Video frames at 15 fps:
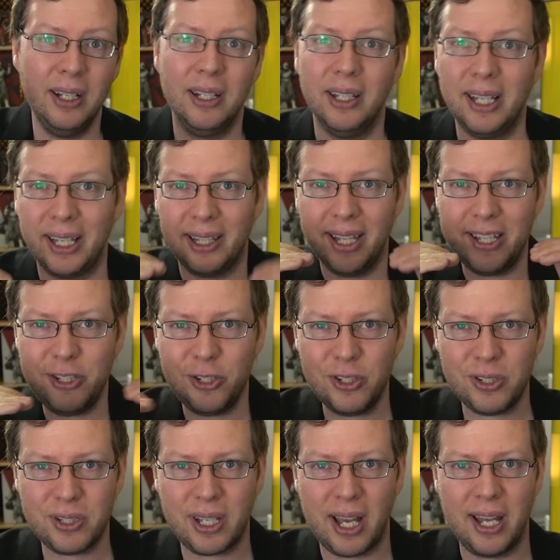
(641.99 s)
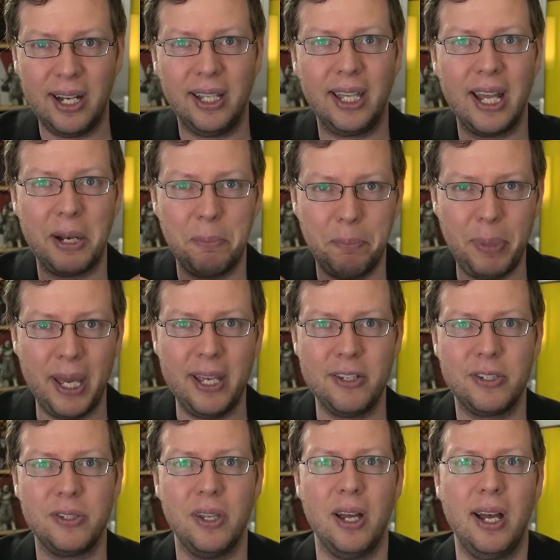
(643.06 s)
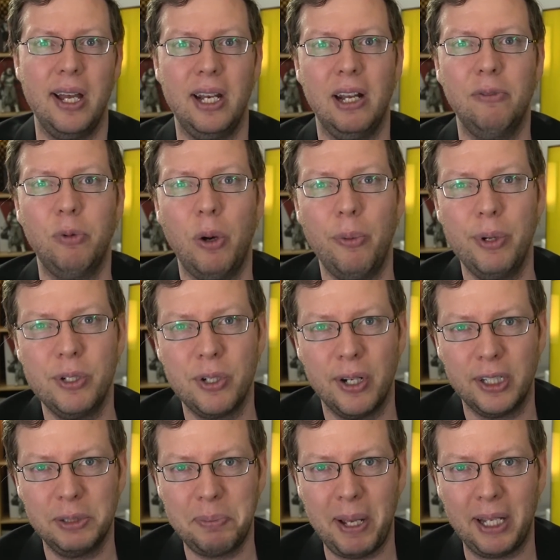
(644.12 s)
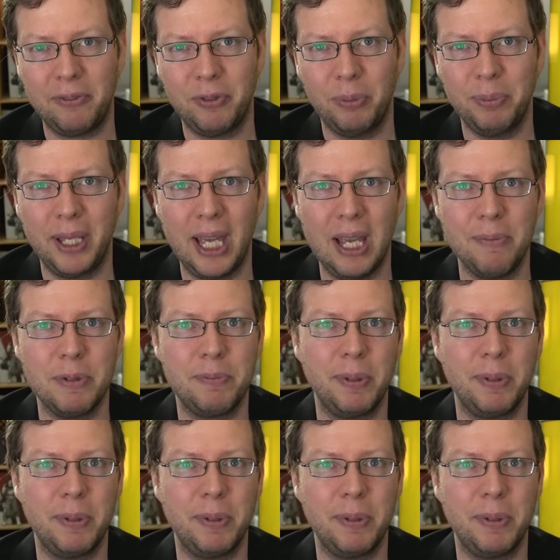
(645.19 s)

Like, let's just kind of get a baseline of what we should expect from games.